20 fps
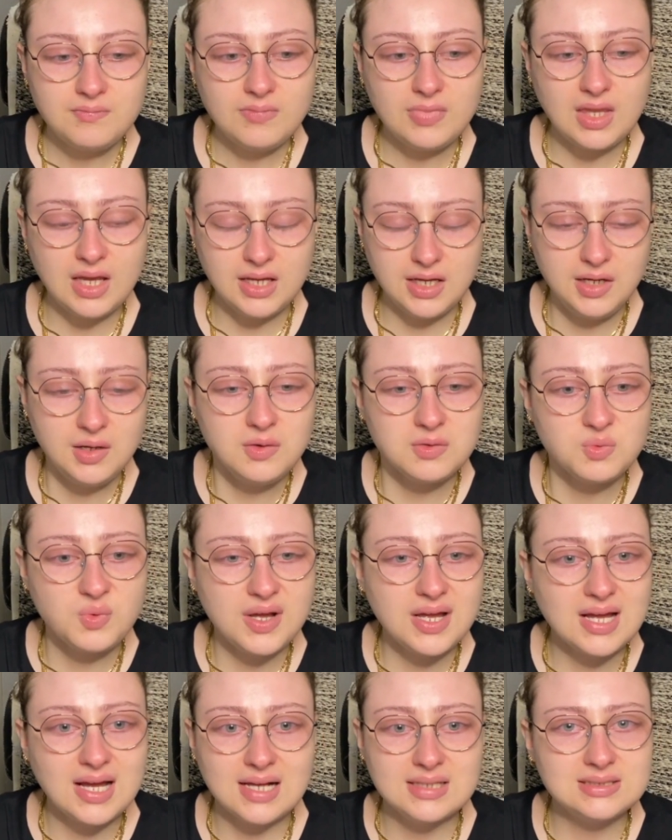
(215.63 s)

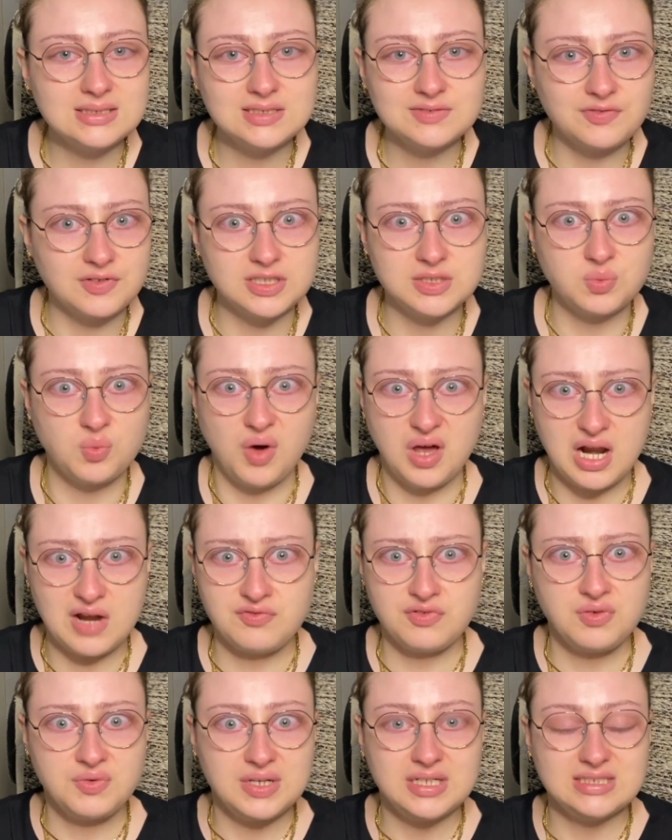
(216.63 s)
weekends for
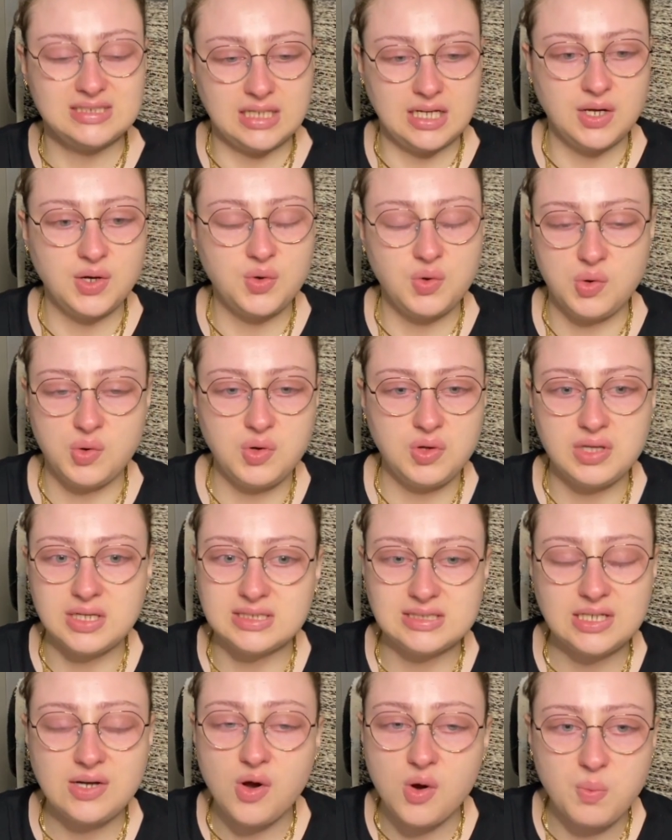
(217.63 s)
whatever reason, Google
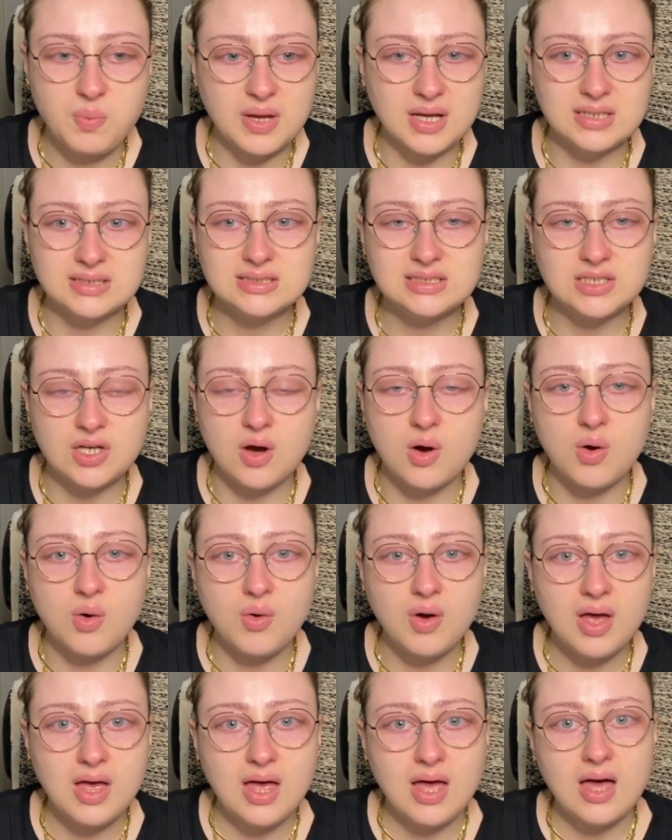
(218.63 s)
isn't open,
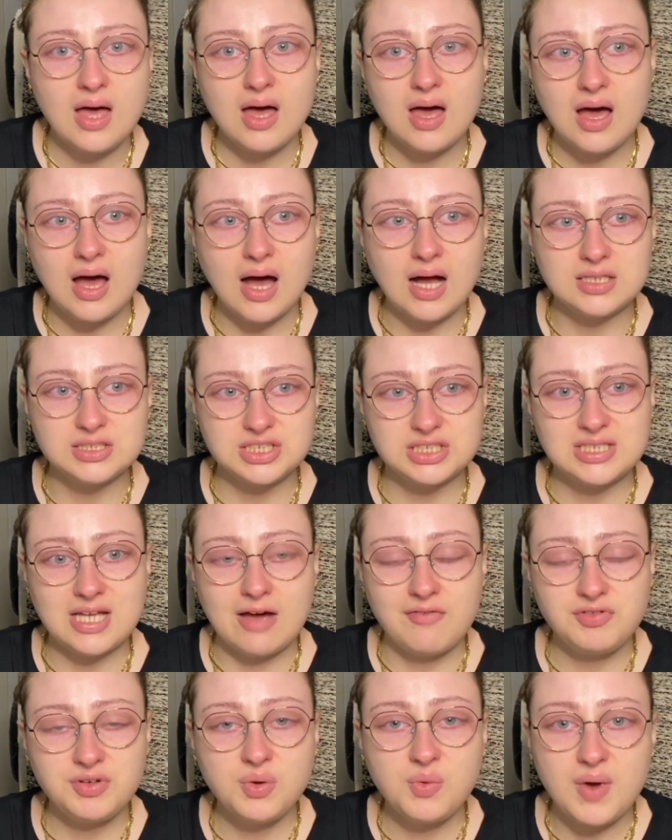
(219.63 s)
so I'll just
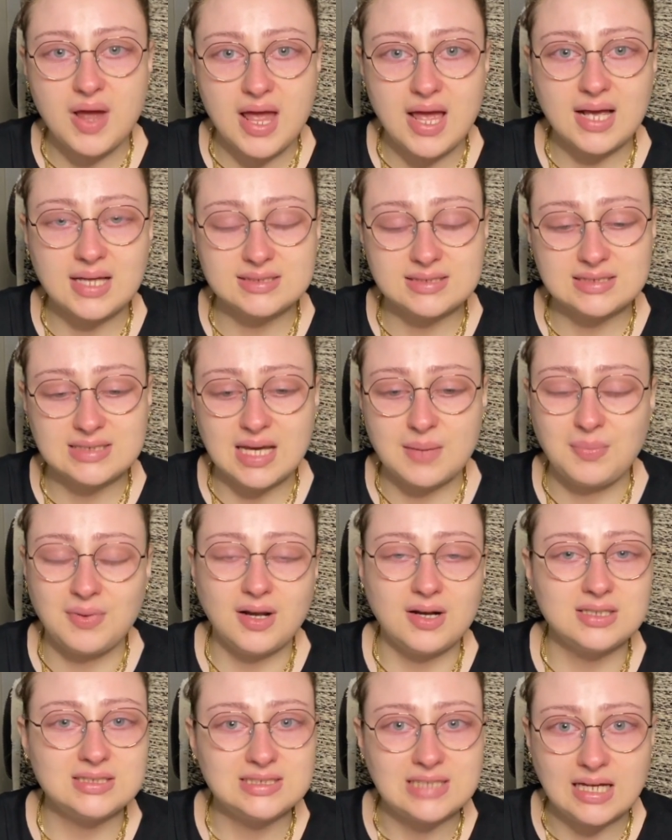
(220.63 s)
have to wait because this happened
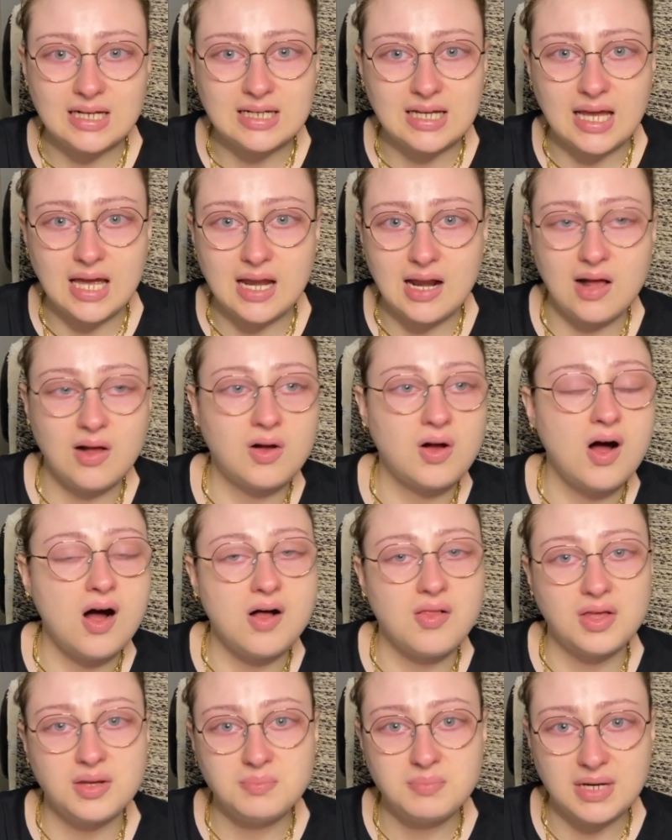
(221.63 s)
on a Sunday and I'll
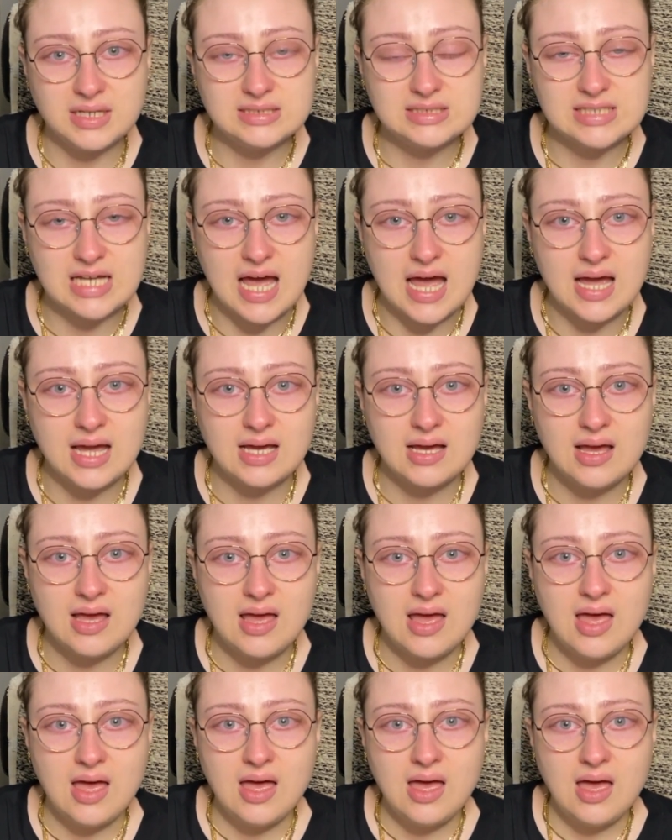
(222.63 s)
call on Monday.
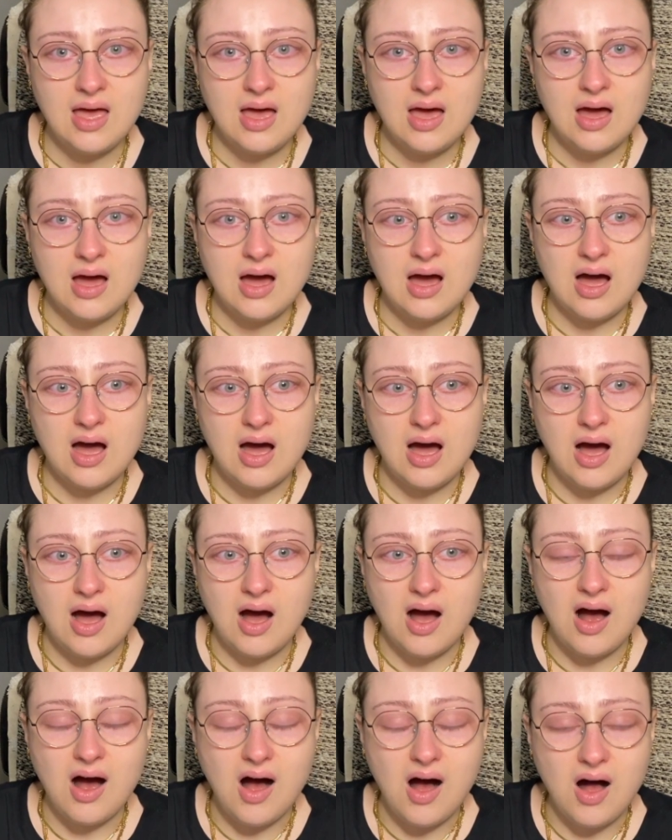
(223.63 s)

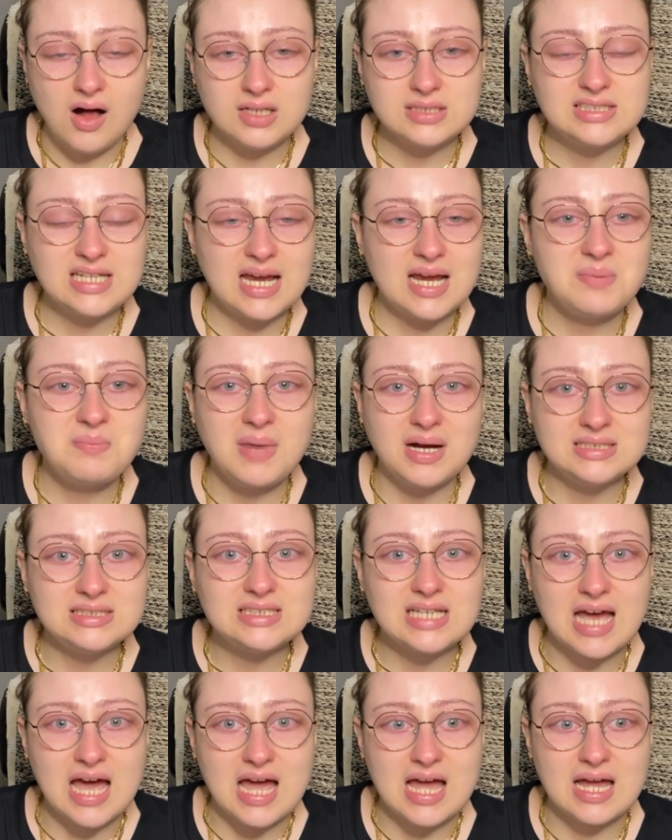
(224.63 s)
All day
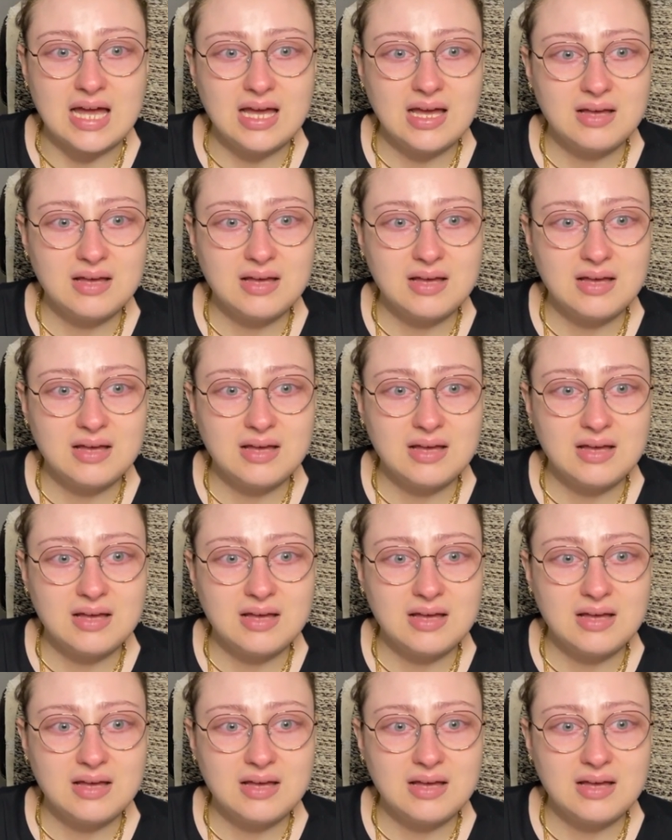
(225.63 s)
Monday,